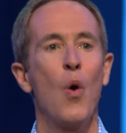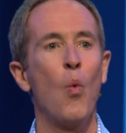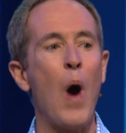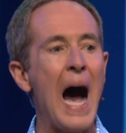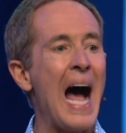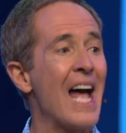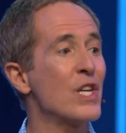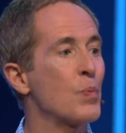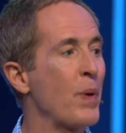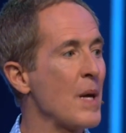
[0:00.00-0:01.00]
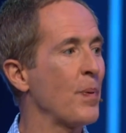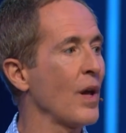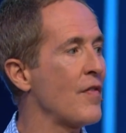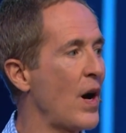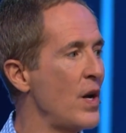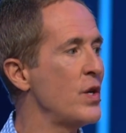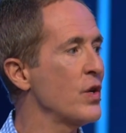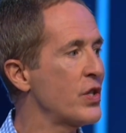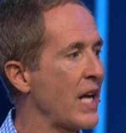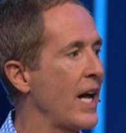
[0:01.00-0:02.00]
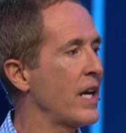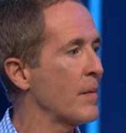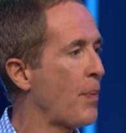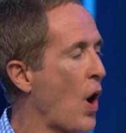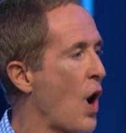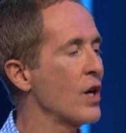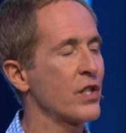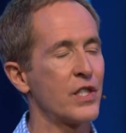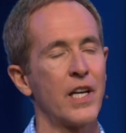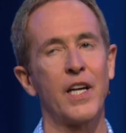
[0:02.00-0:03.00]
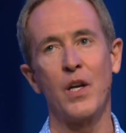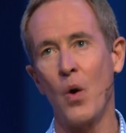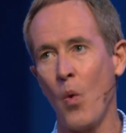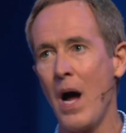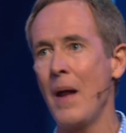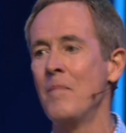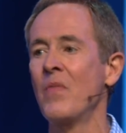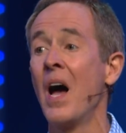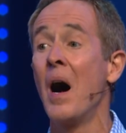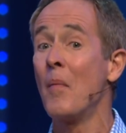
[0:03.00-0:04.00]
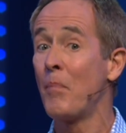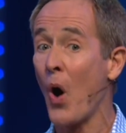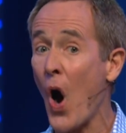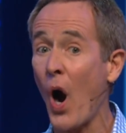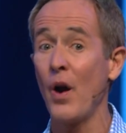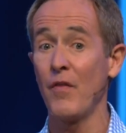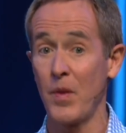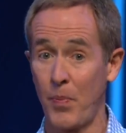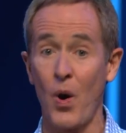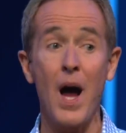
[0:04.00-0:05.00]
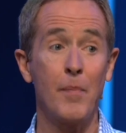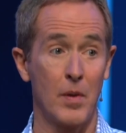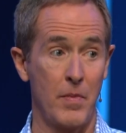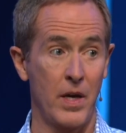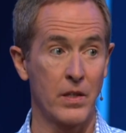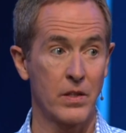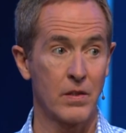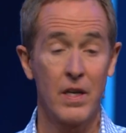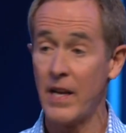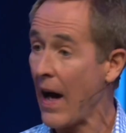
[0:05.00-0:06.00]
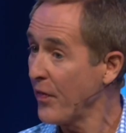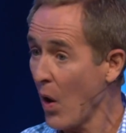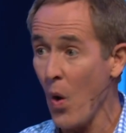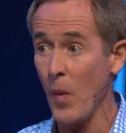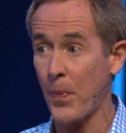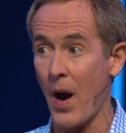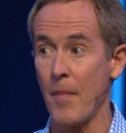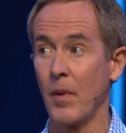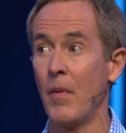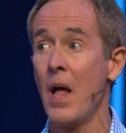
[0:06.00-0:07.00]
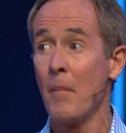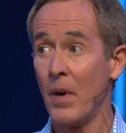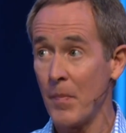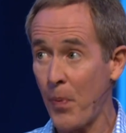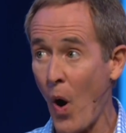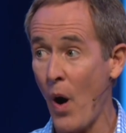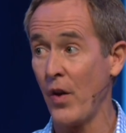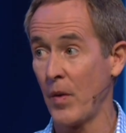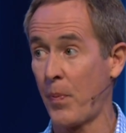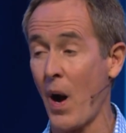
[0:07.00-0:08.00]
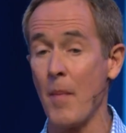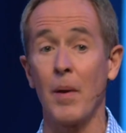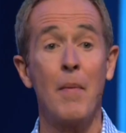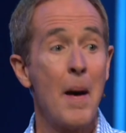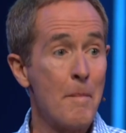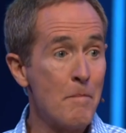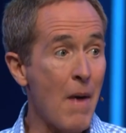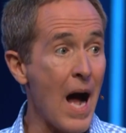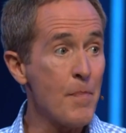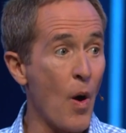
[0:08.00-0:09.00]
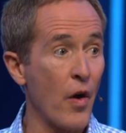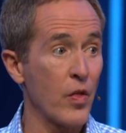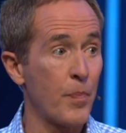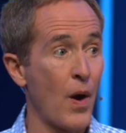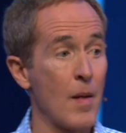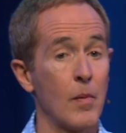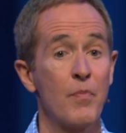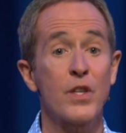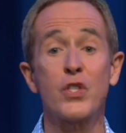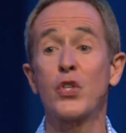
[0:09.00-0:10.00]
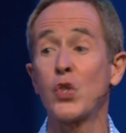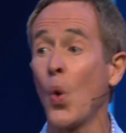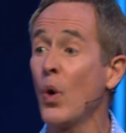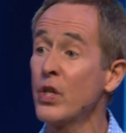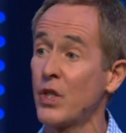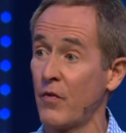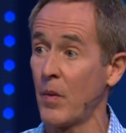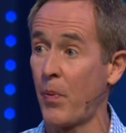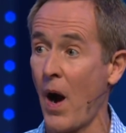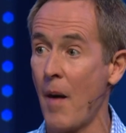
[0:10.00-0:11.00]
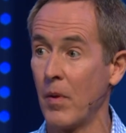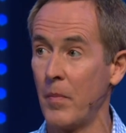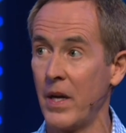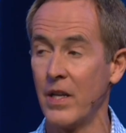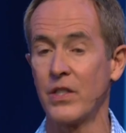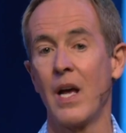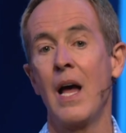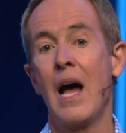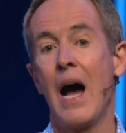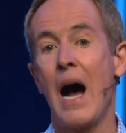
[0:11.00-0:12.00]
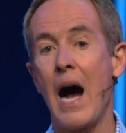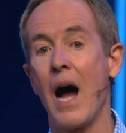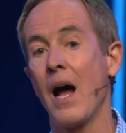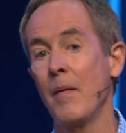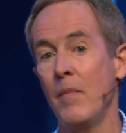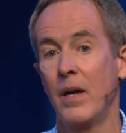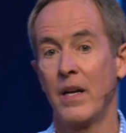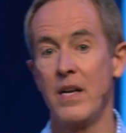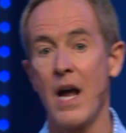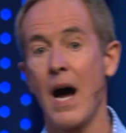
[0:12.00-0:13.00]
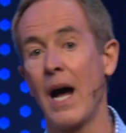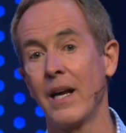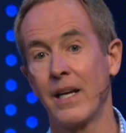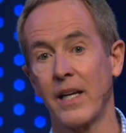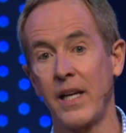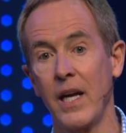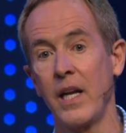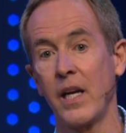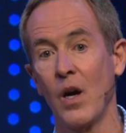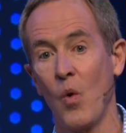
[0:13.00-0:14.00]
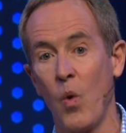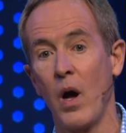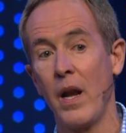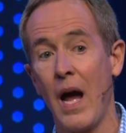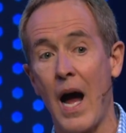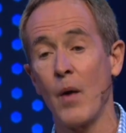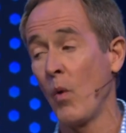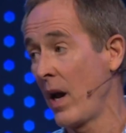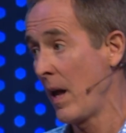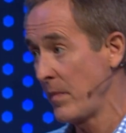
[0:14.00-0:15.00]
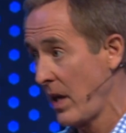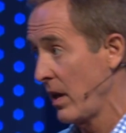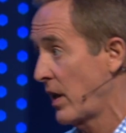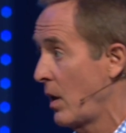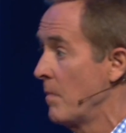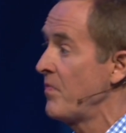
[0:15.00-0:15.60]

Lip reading: wise people of understanding pause and say, you know what? Part of the problem is, not the whole problem, but part of the problem, my part of the problem, the source of the problem is, I'm not getting what I want. And I'm telling you,